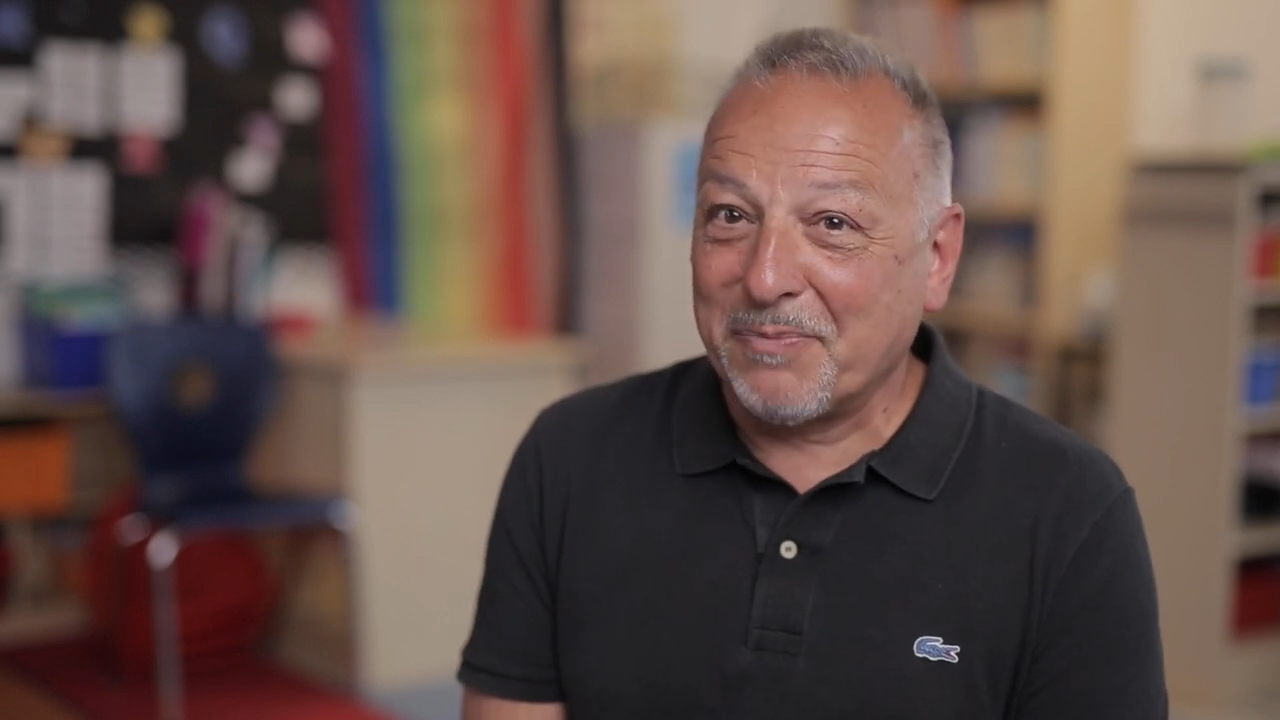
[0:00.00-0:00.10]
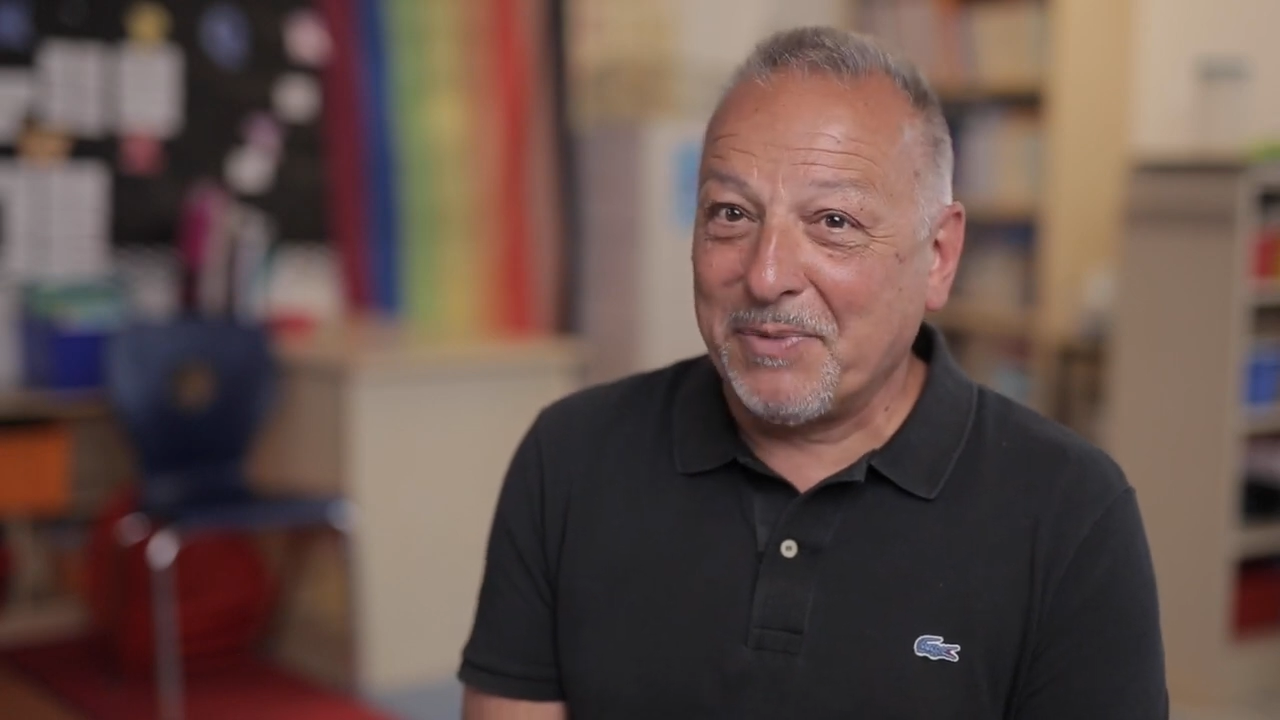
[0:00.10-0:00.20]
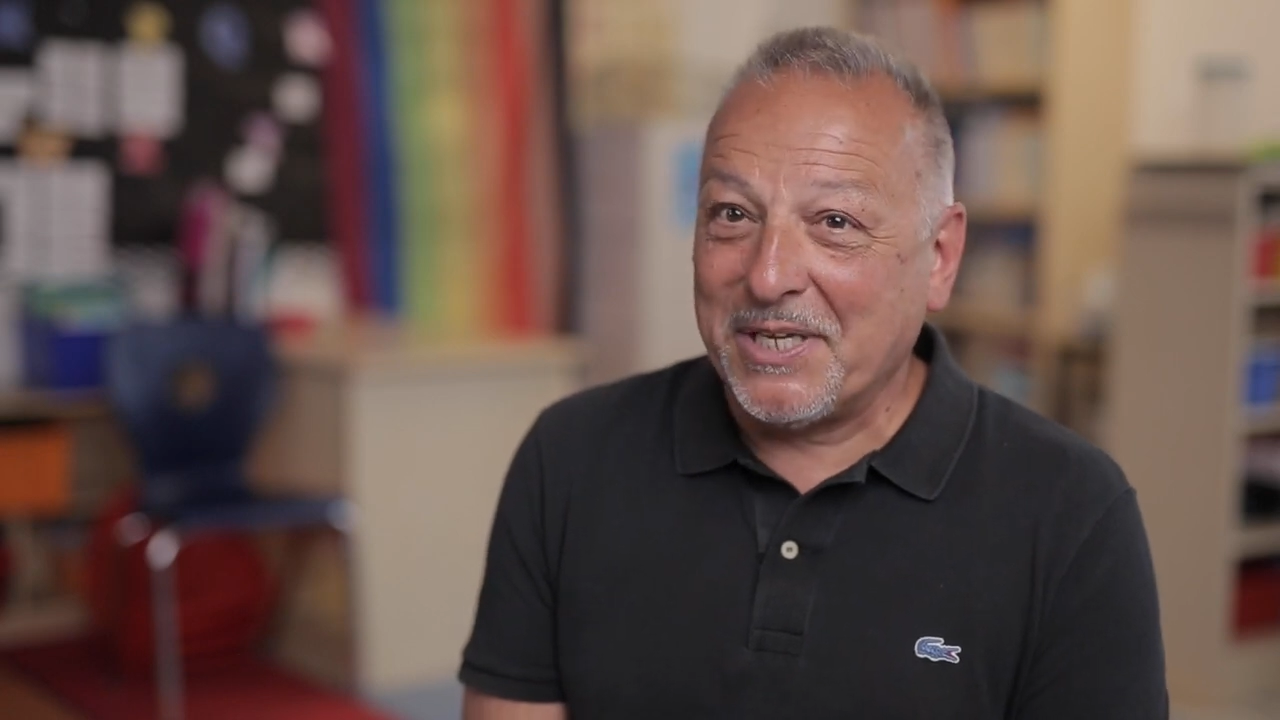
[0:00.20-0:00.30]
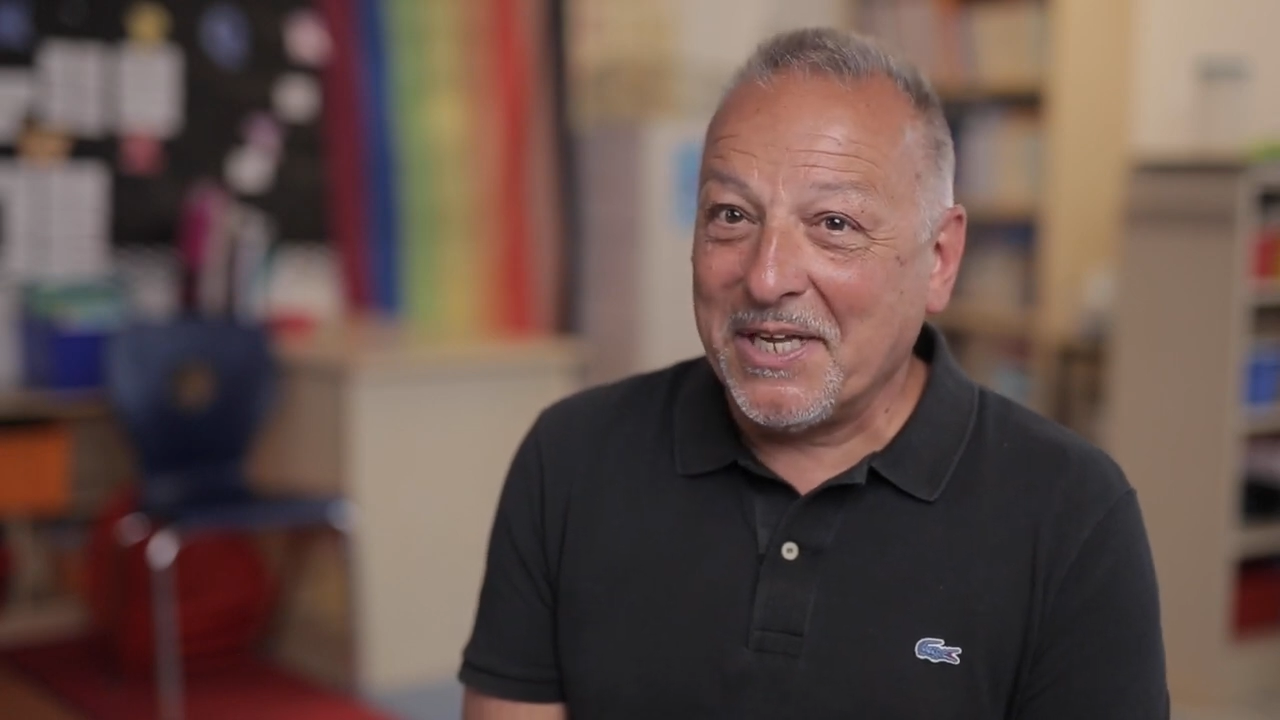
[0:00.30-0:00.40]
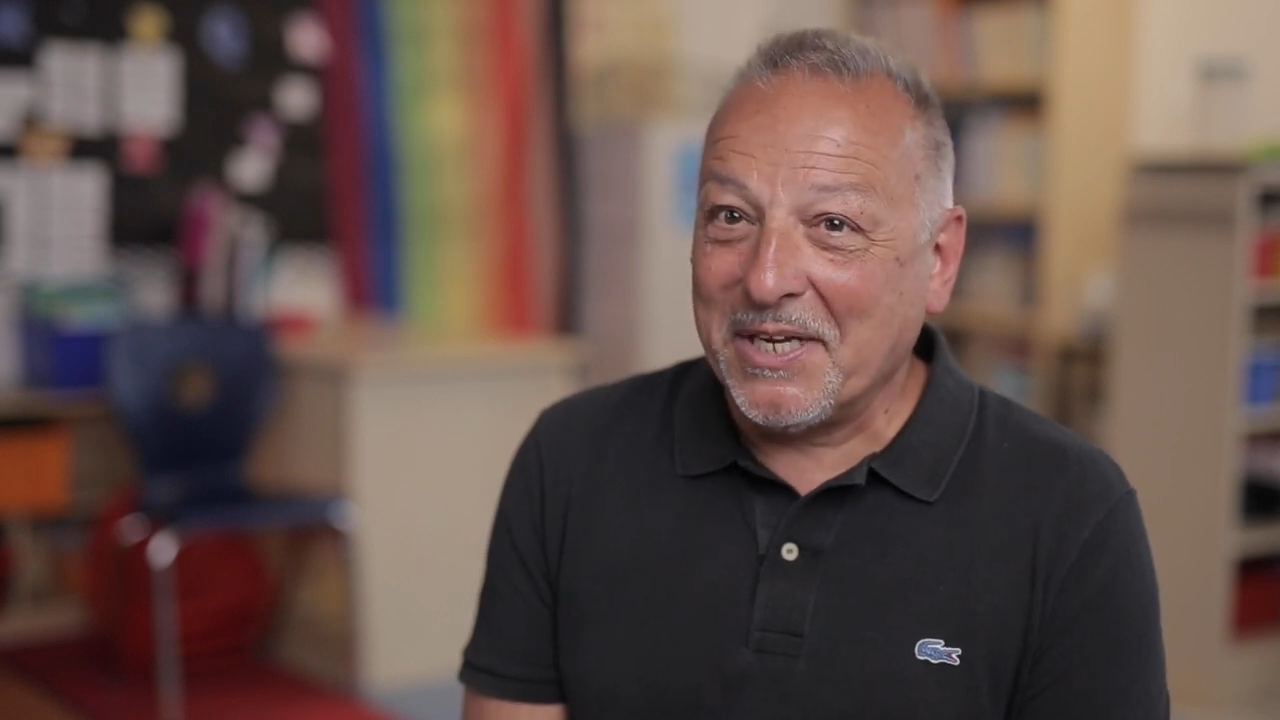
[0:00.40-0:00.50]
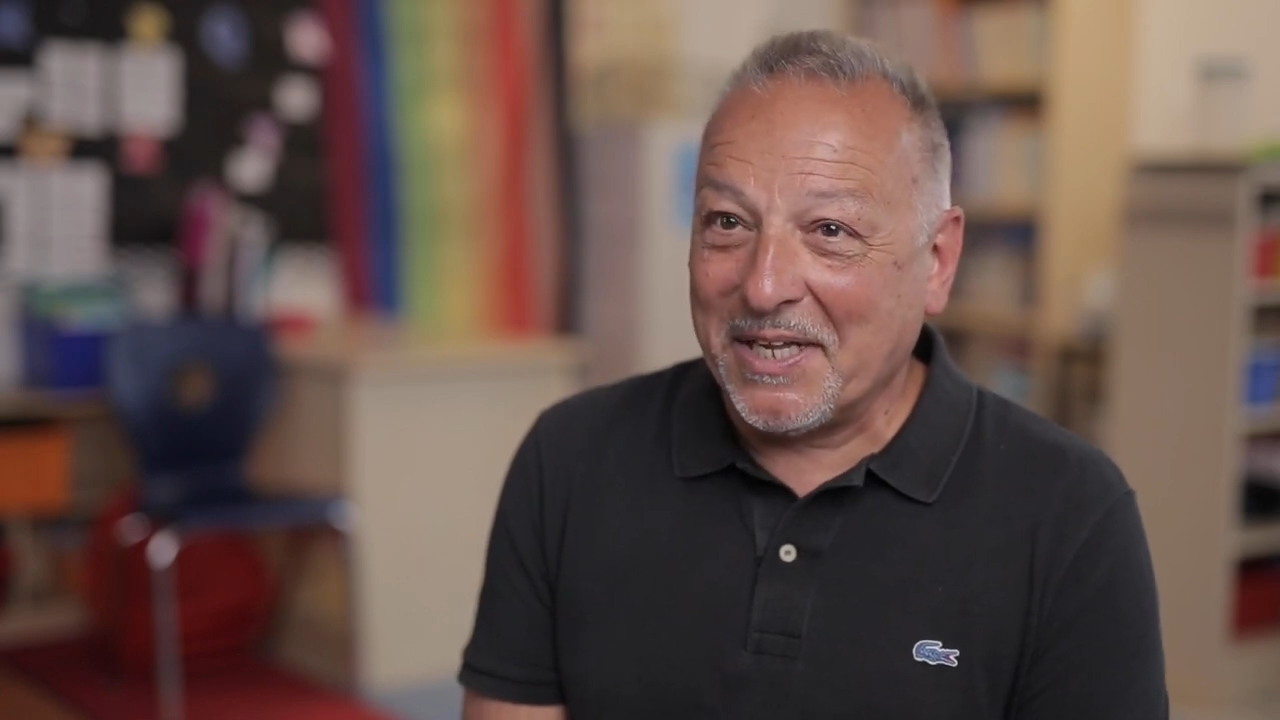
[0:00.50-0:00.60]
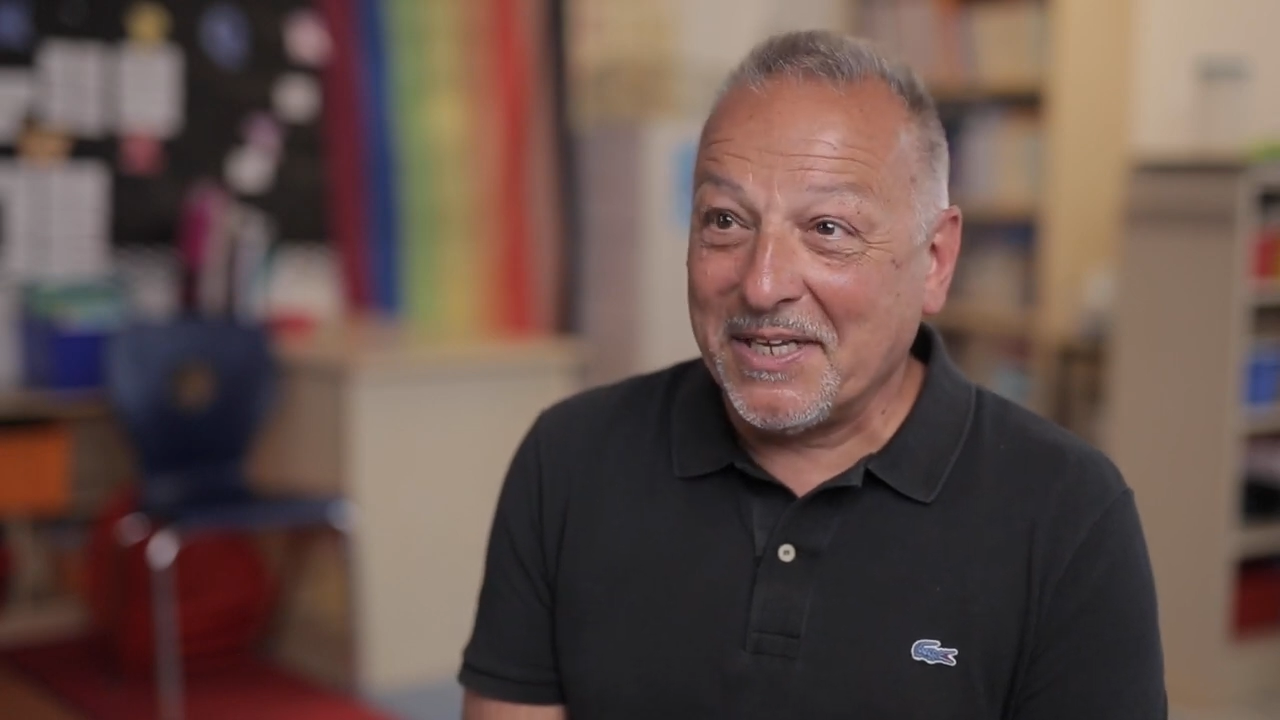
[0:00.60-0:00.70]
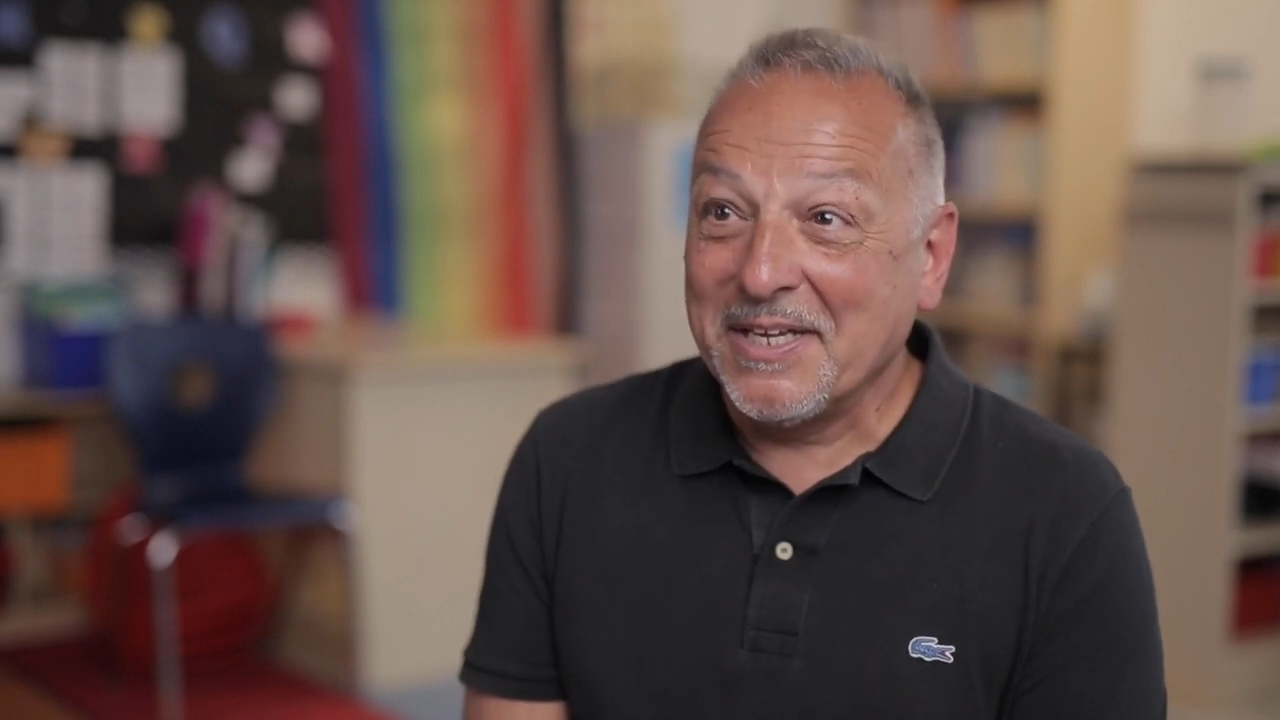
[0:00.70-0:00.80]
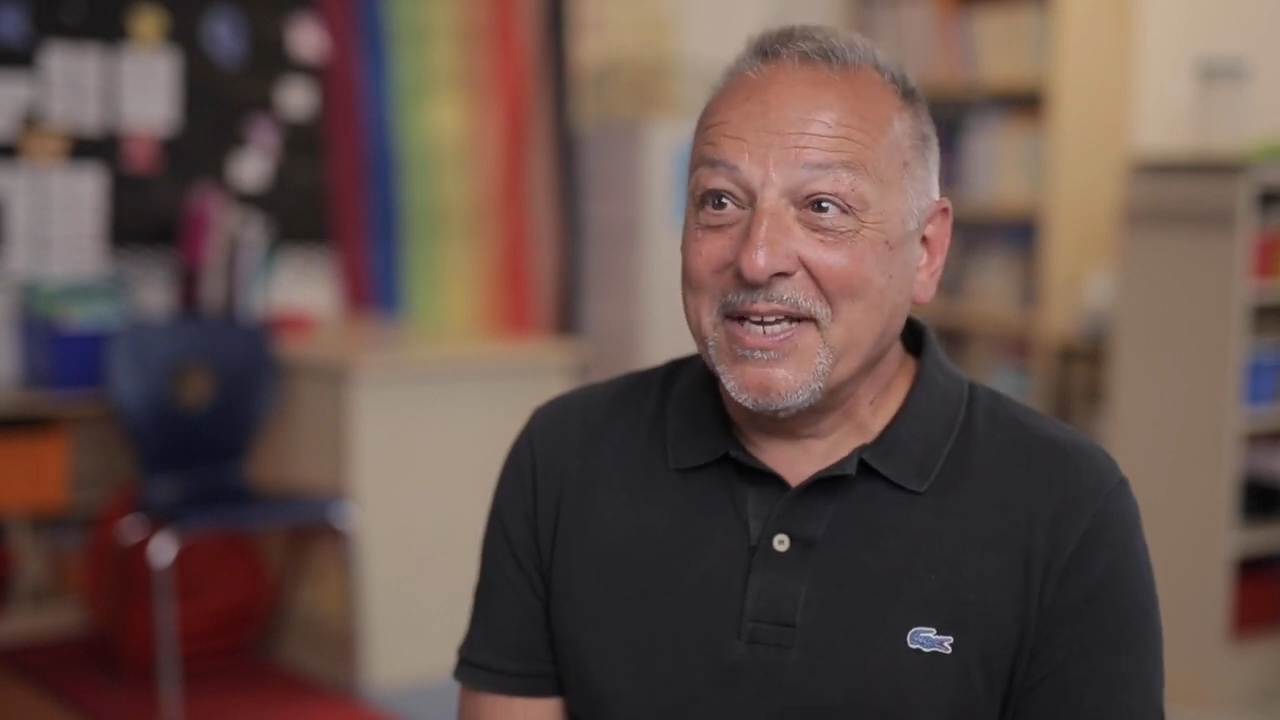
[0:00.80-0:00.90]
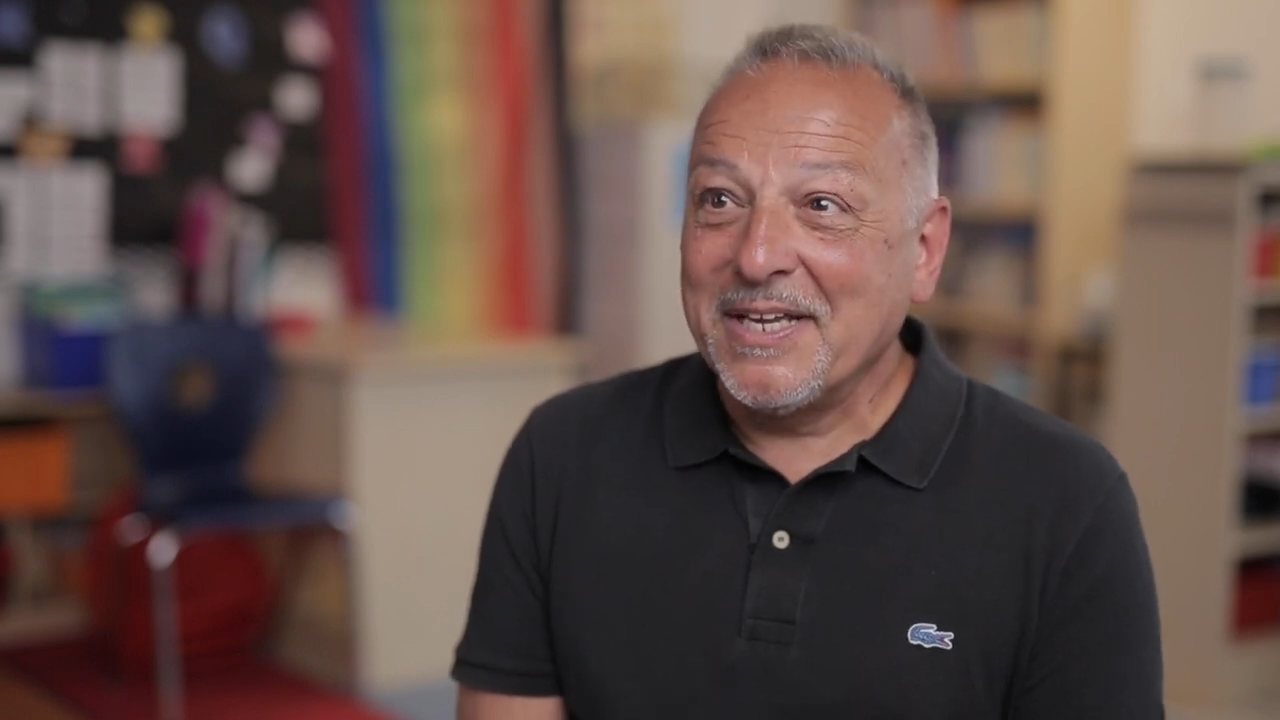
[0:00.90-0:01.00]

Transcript: the beginning